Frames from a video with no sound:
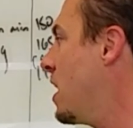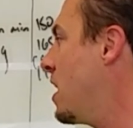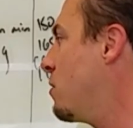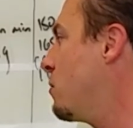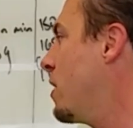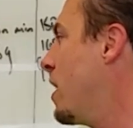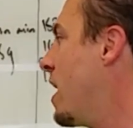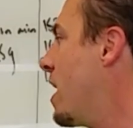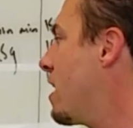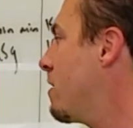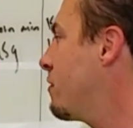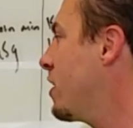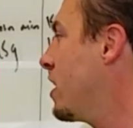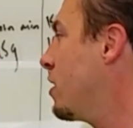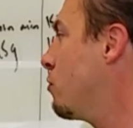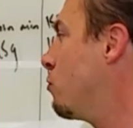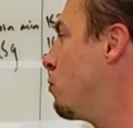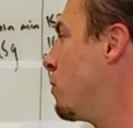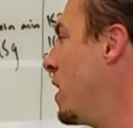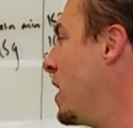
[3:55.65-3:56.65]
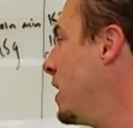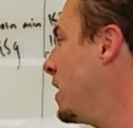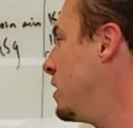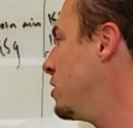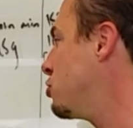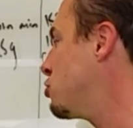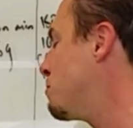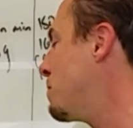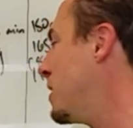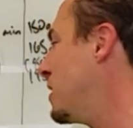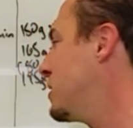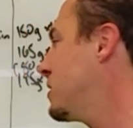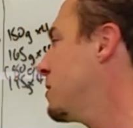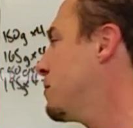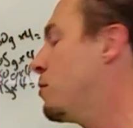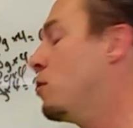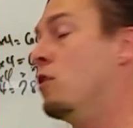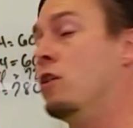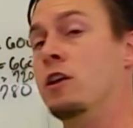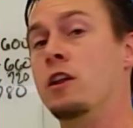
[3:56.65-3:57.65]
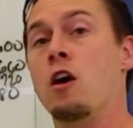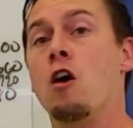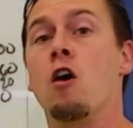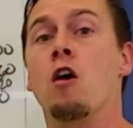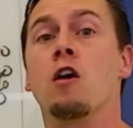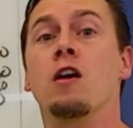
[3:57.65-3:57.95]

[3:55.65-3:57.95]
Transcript: and we have a range based upon